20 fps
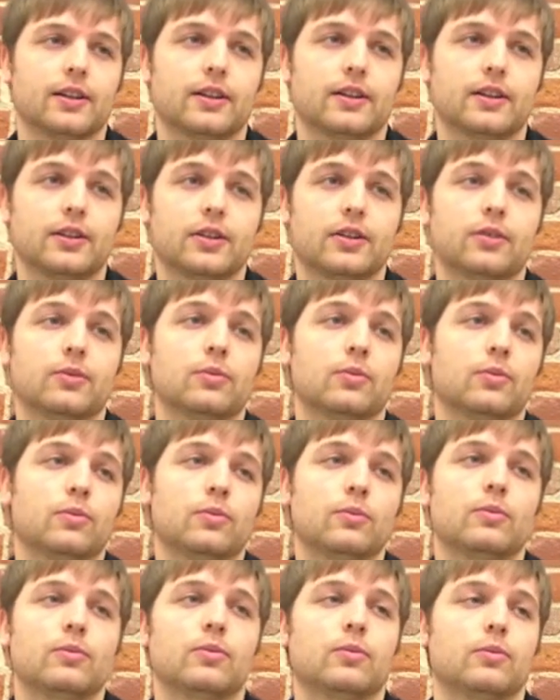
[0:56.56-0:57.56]
in
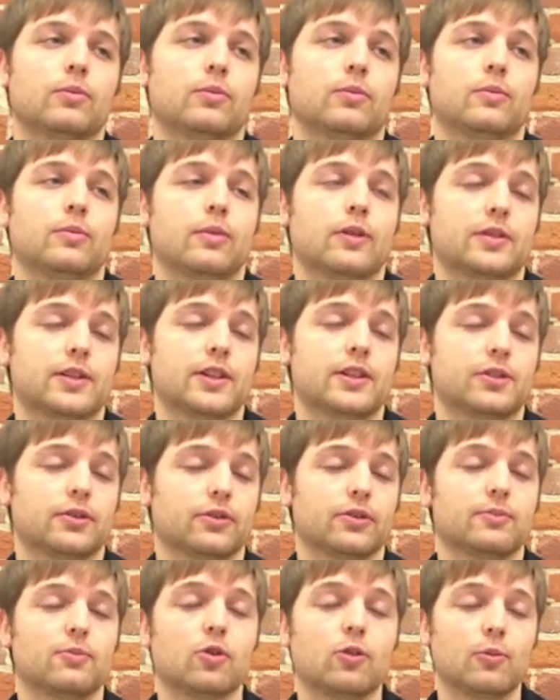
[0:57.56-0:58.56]

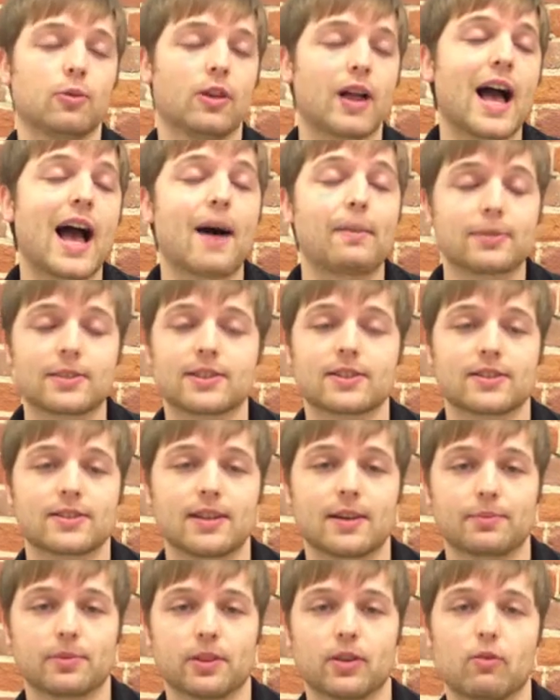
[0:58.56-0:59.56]
essentially mobile apps,
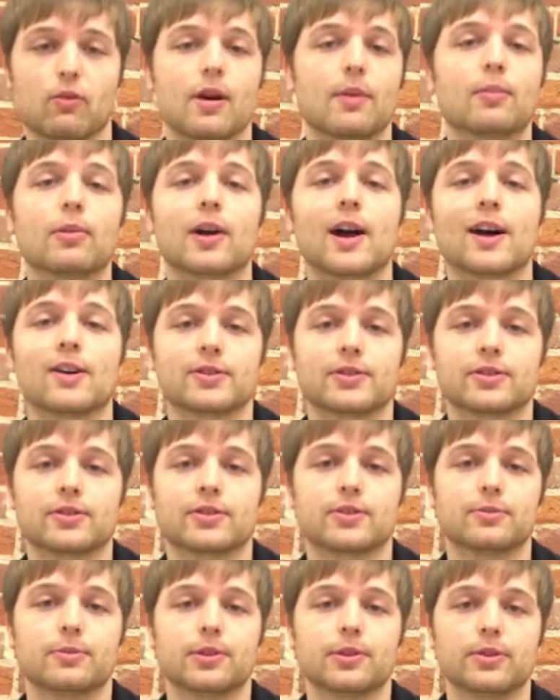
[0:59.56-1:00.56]
except in a web browser,
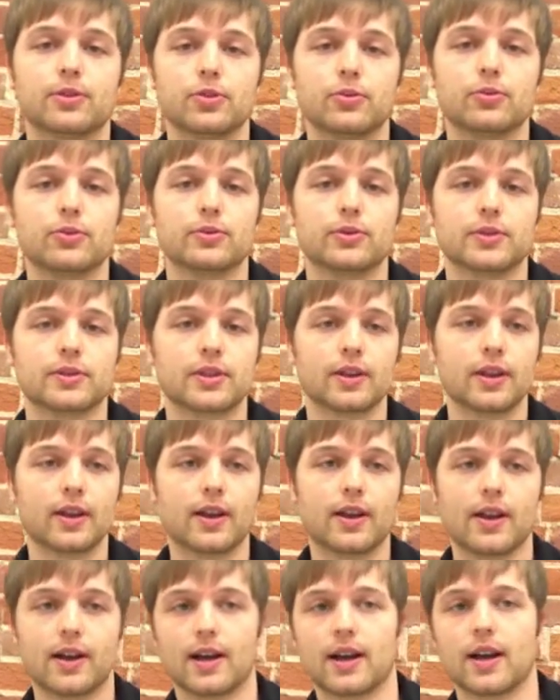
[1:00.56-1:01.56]
to be used
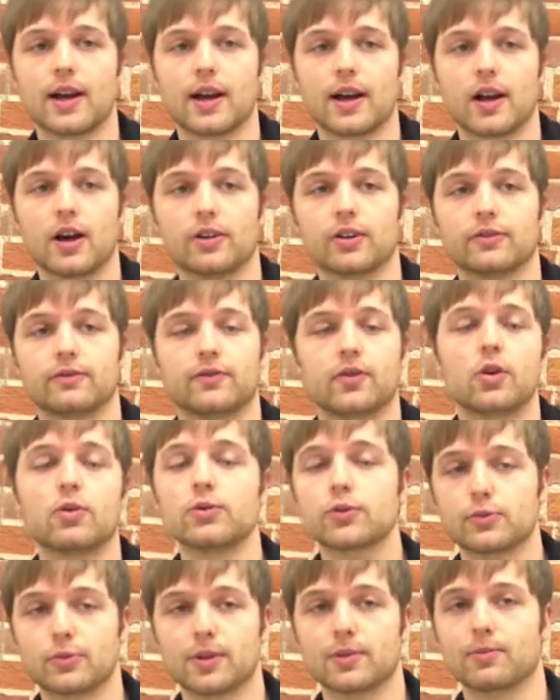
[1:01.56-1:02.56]
on the
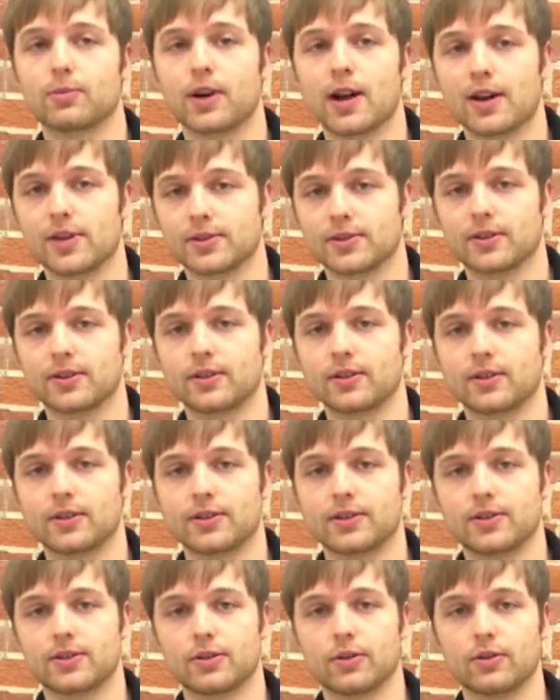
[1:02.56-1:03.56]
phone's web browser,
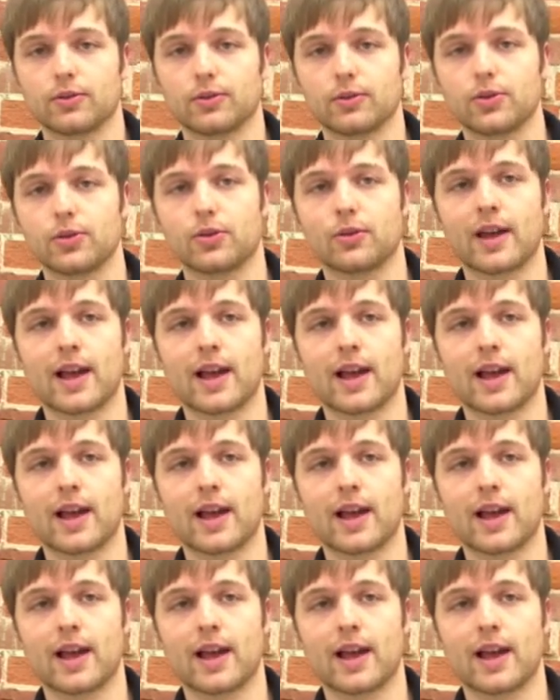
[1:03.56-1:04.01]
so you don't